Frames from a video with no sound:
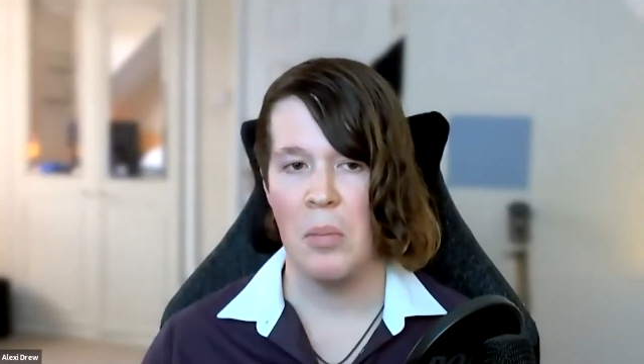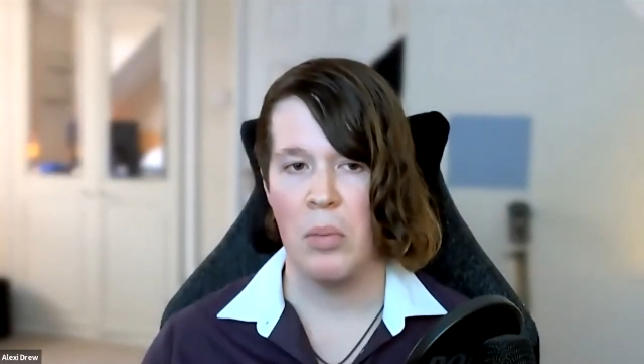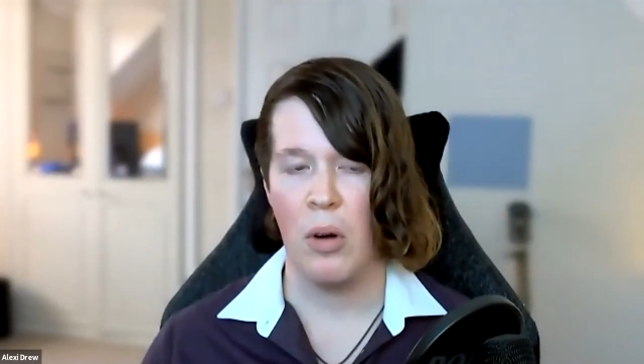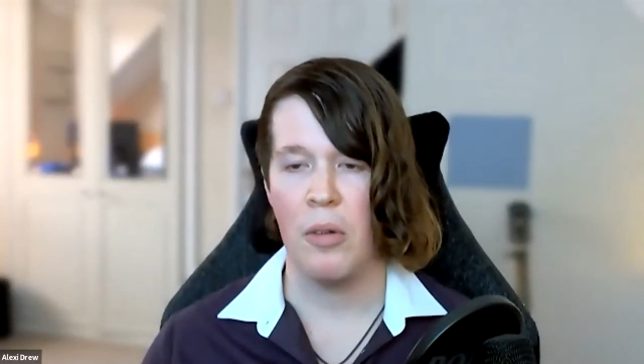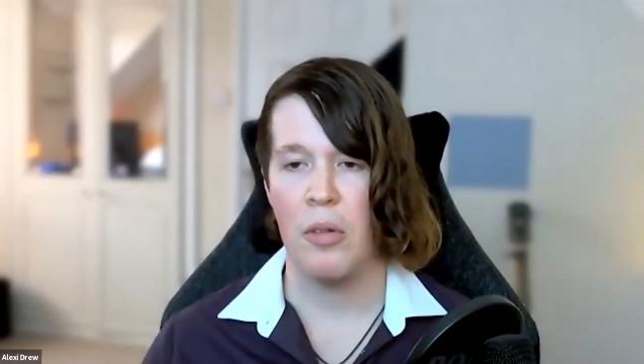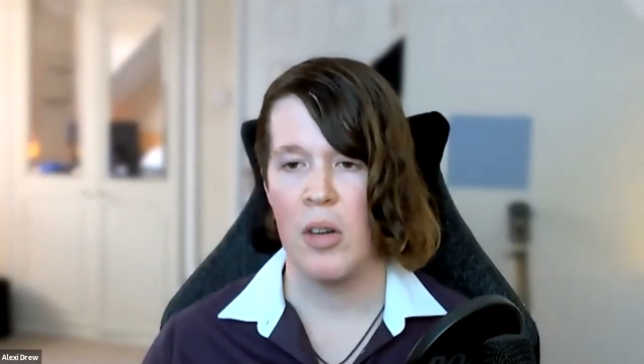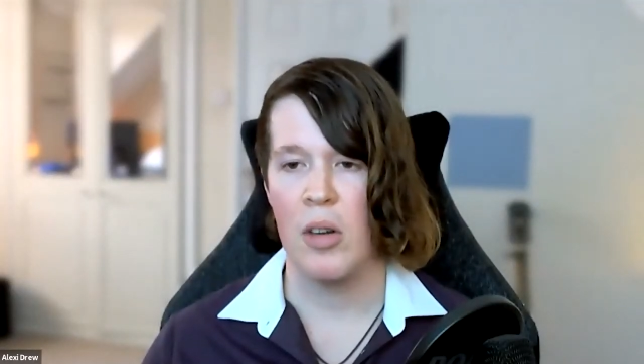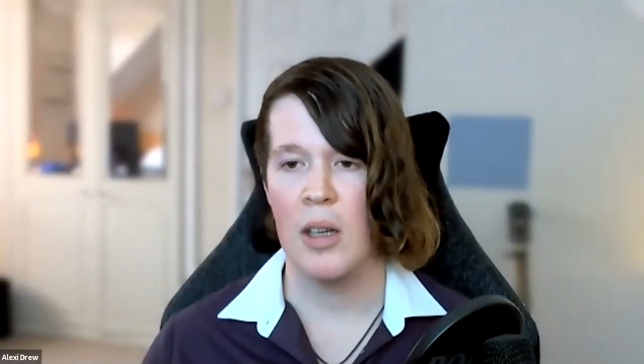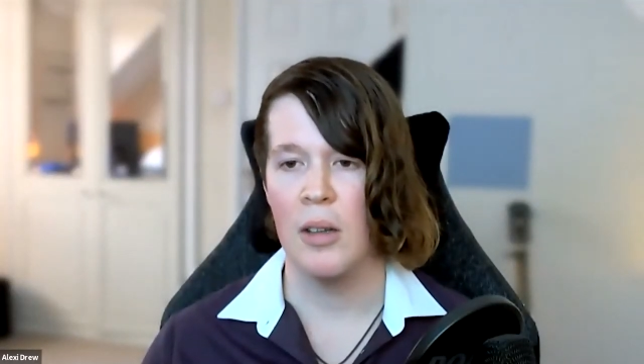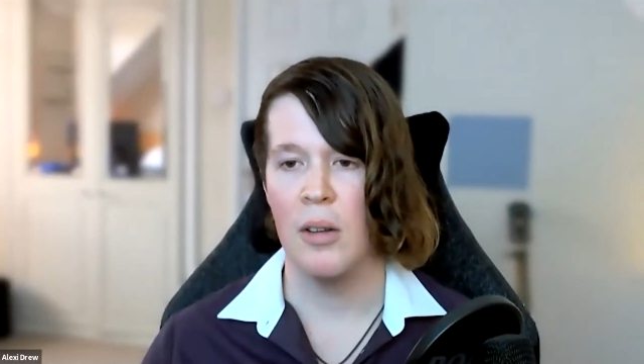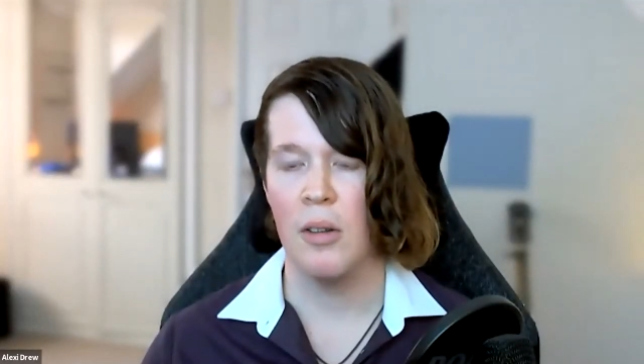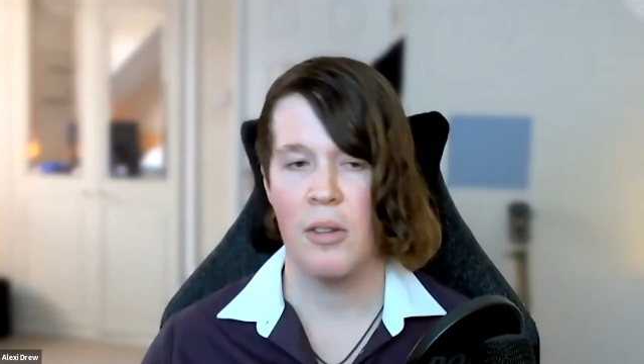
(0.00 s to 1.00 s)

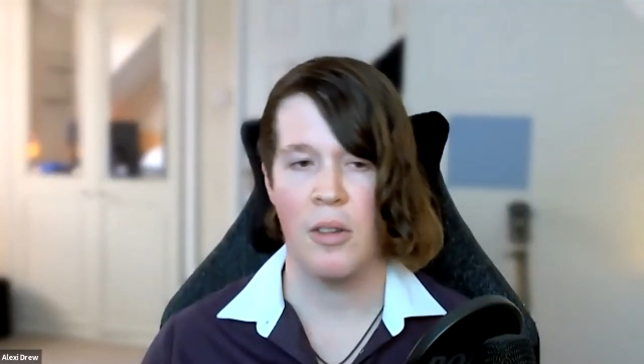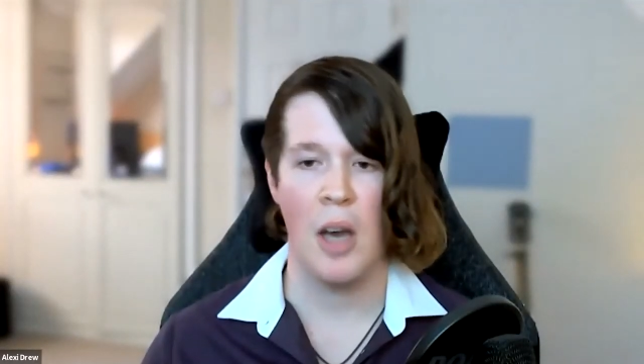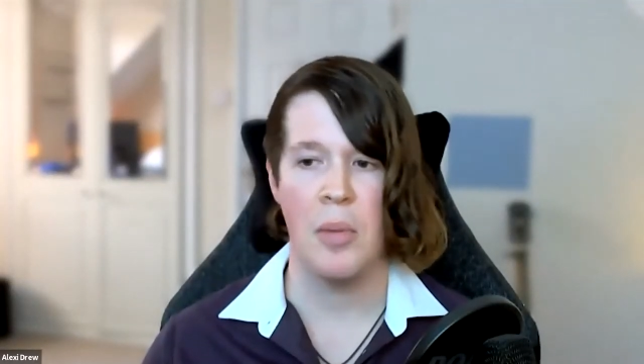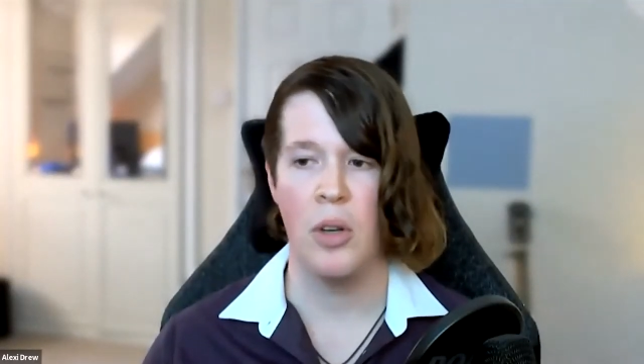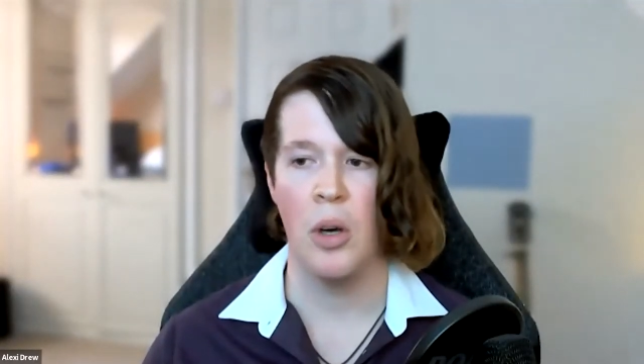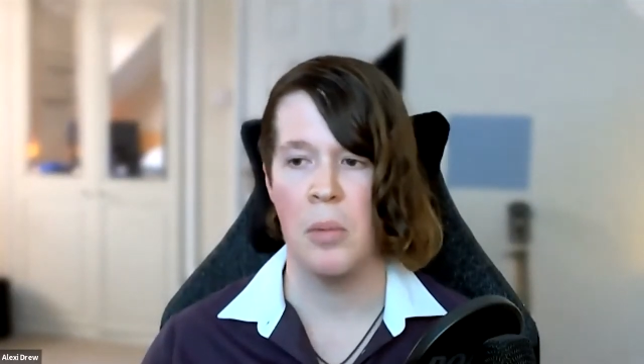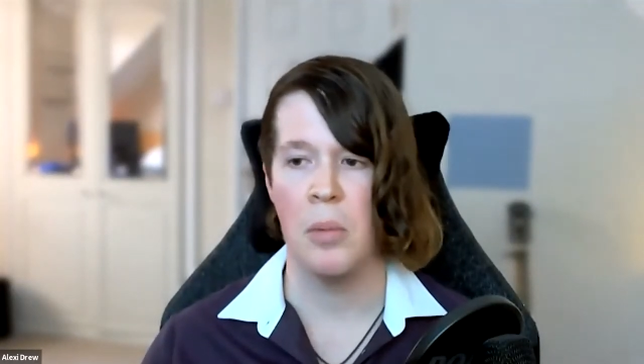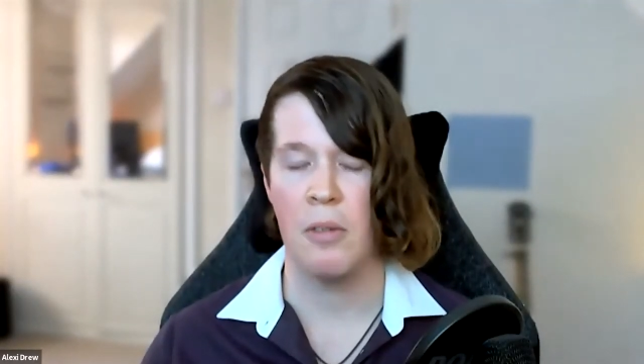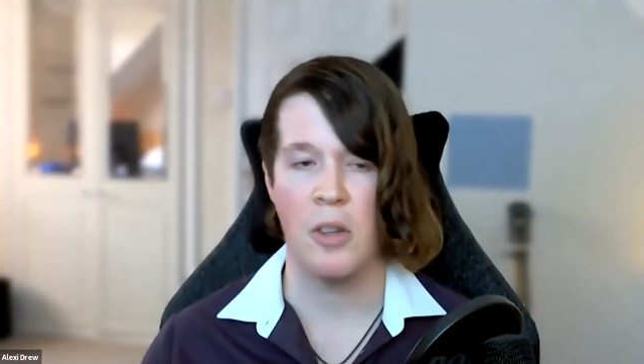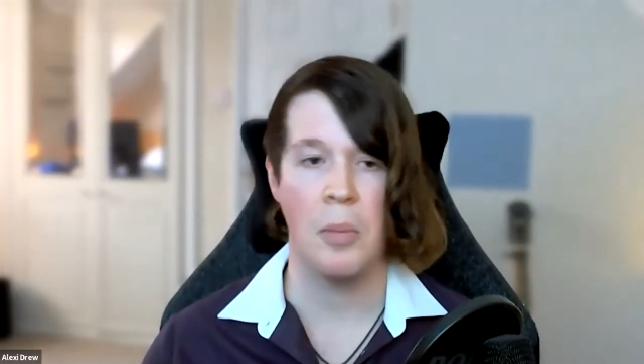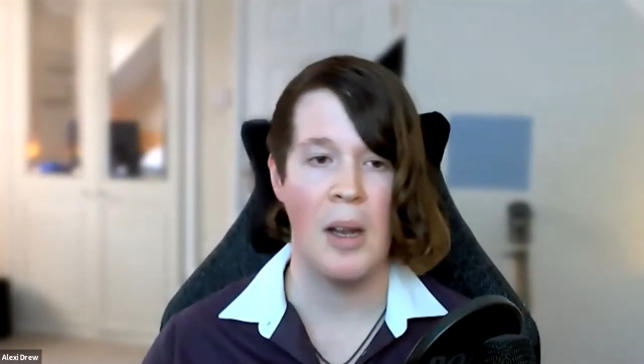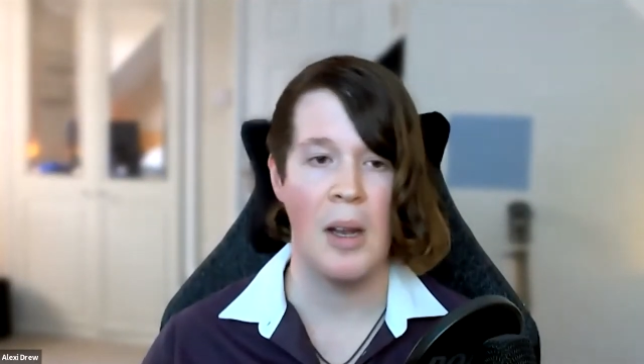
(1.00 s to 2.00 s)
proffering cyber norms of
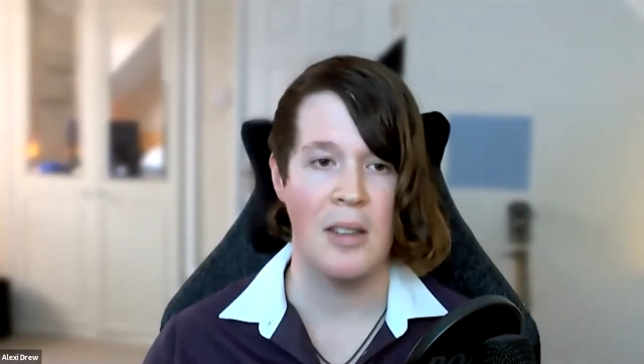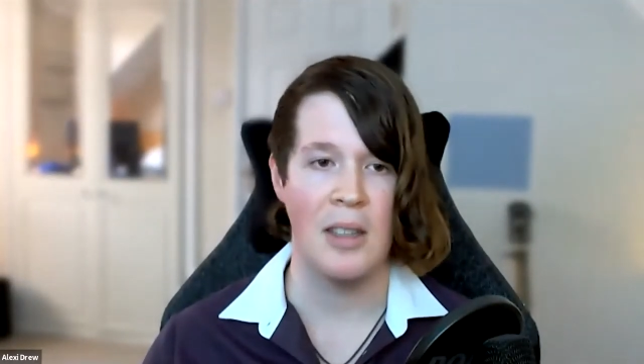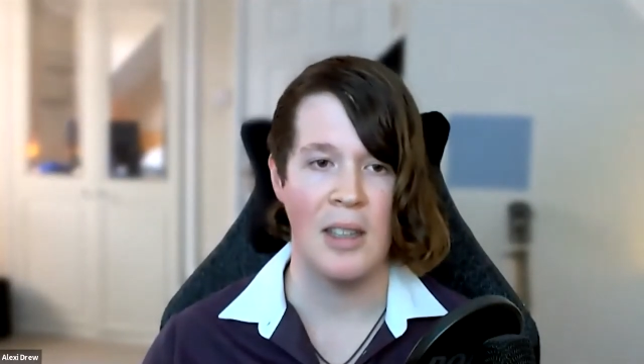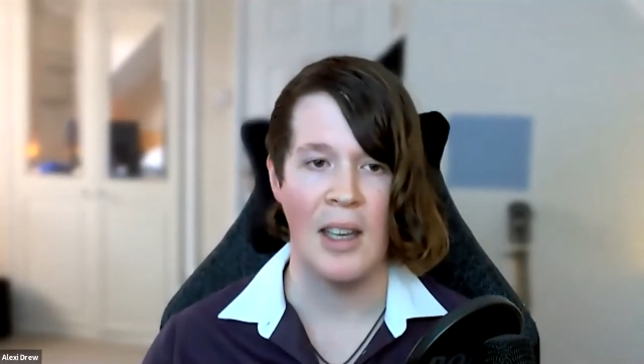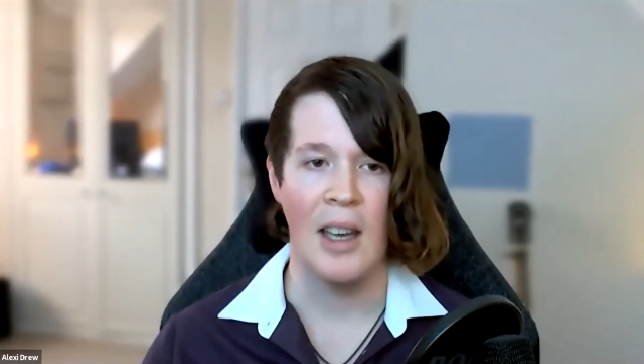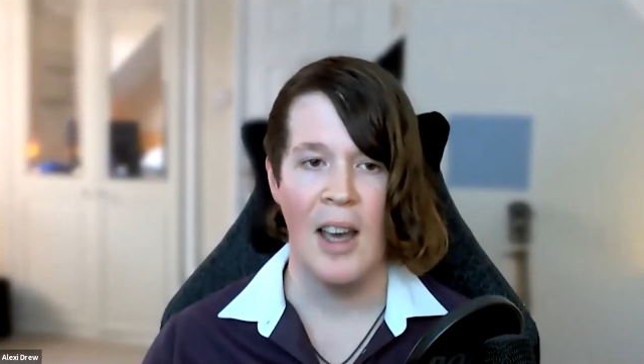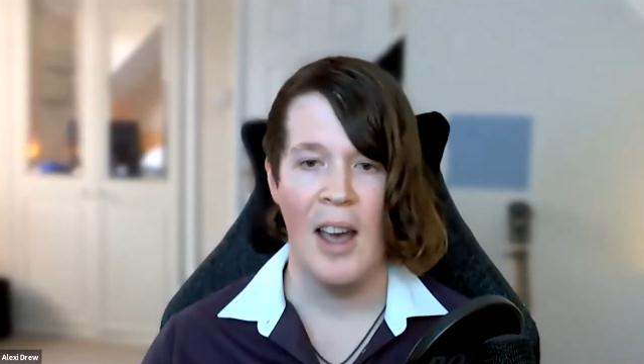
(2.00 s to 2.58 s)
stability